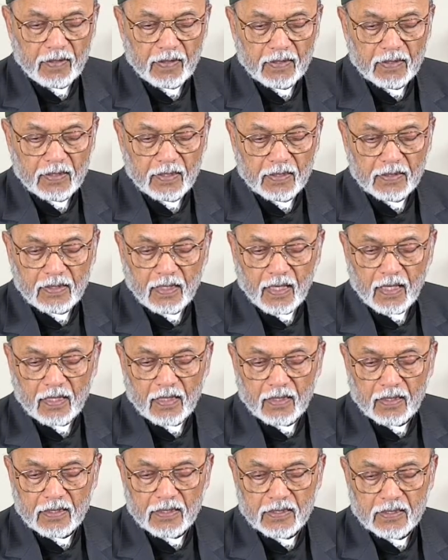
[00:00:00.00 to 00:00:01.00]
an
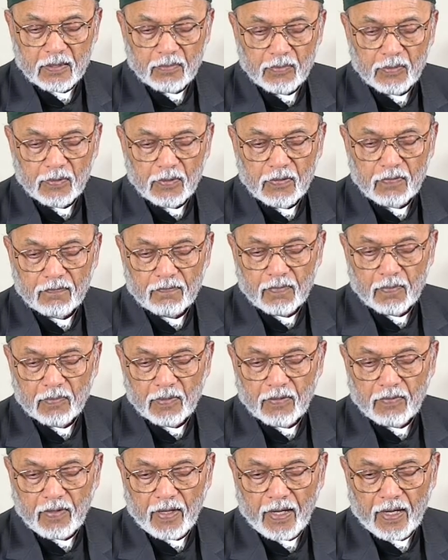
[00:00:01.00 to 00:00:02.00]
attack on Istanbul from
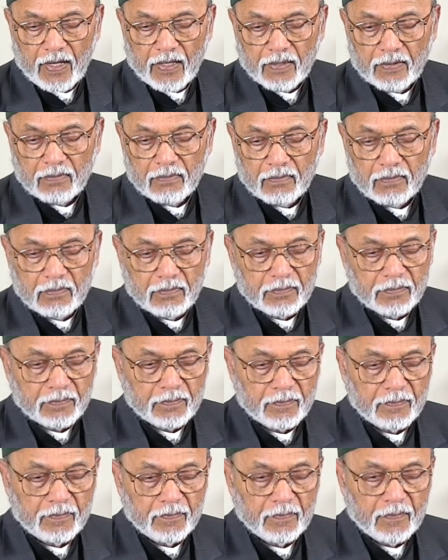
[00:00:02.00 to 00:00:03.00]
the rear.
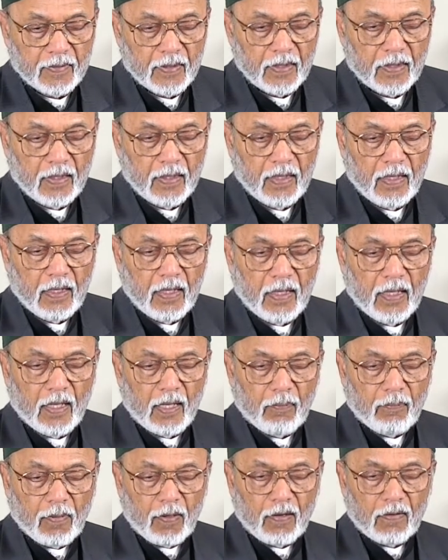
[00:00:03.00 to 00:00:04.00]

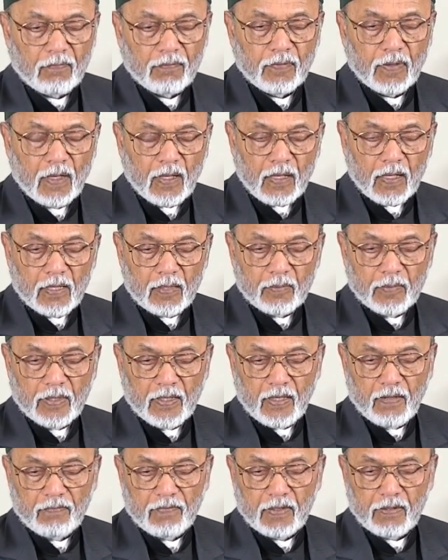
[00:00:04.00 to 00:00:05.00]
A powerful Ottoman
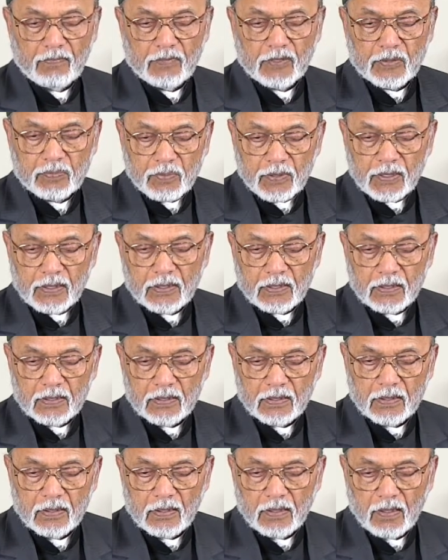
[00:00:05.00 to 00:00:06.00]
navy was built,
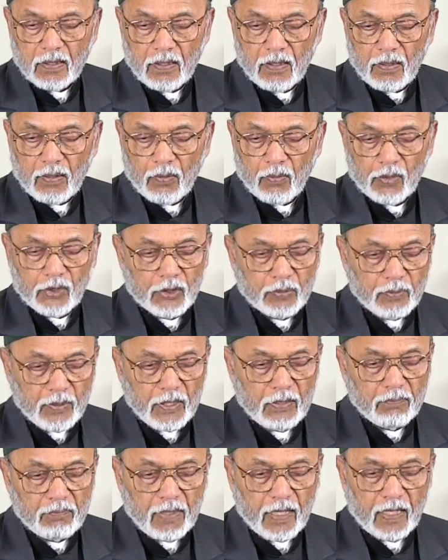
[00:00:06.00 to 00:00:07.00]
which
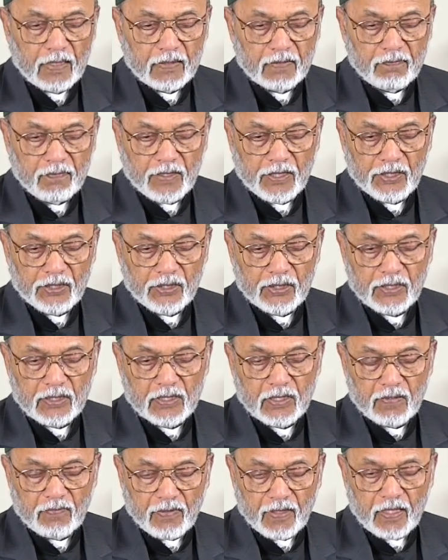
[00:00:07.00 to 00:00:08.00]
beat back the
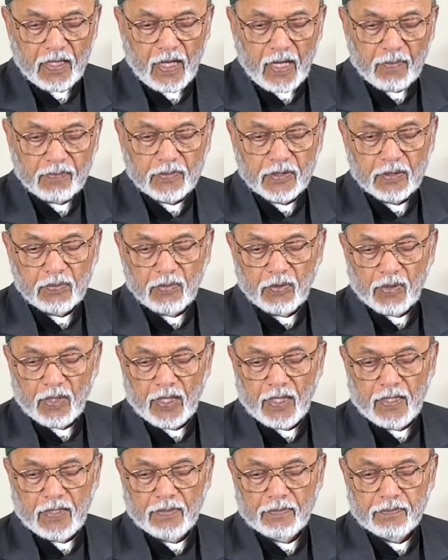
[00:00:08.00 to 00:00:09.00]
Venetians and recaptured Moria.